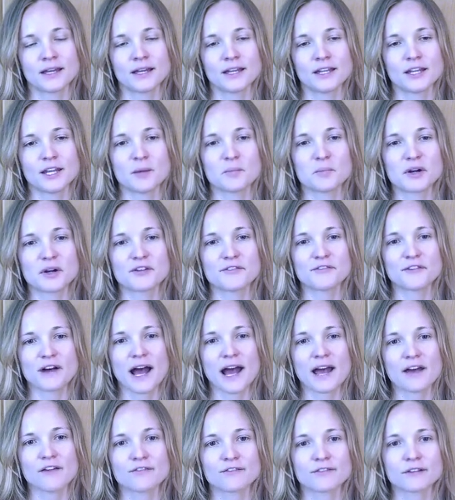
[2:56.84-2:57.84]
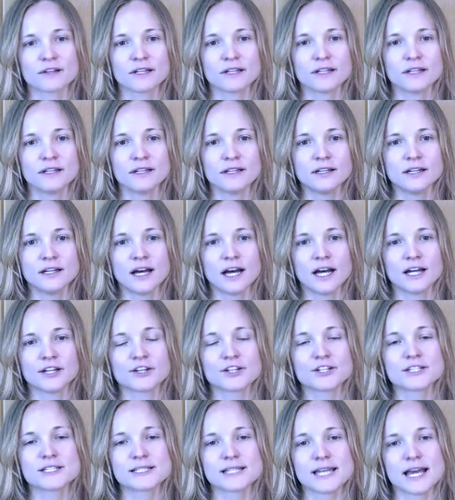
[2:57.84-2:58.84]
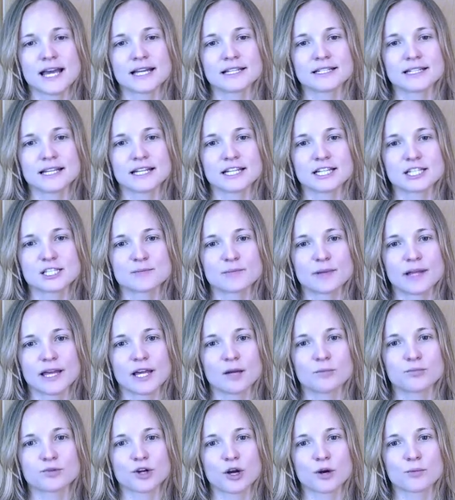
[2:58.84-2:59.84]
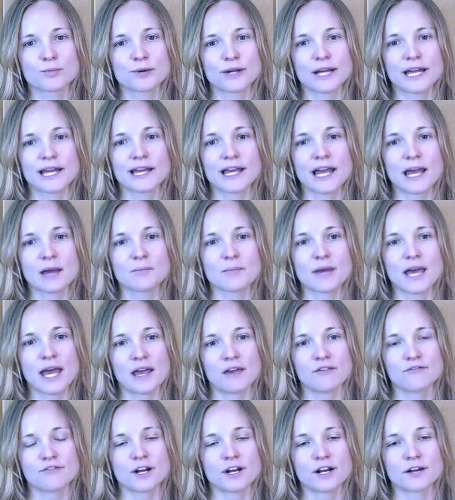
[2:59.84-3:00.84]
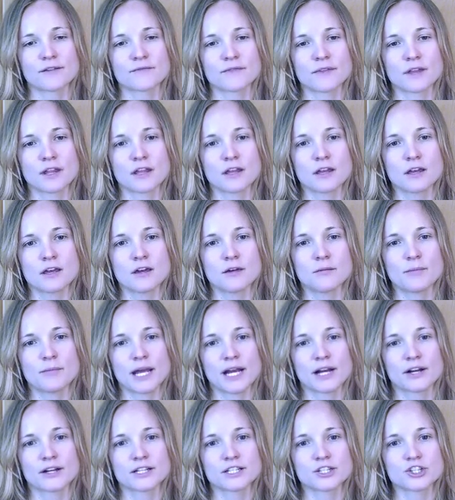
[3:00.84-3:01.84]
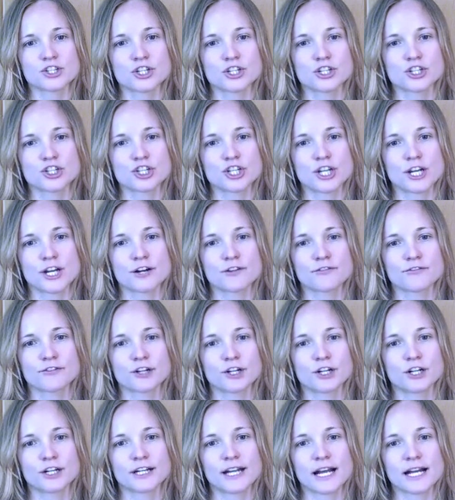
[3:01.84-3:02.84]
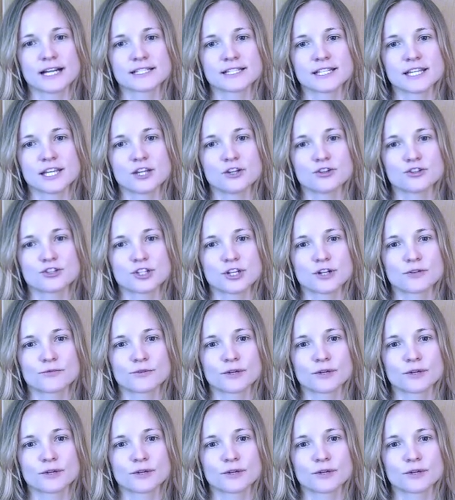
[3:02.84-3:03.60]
Number 5, understand and display appropriate game behavior. Parents should cheer for good execution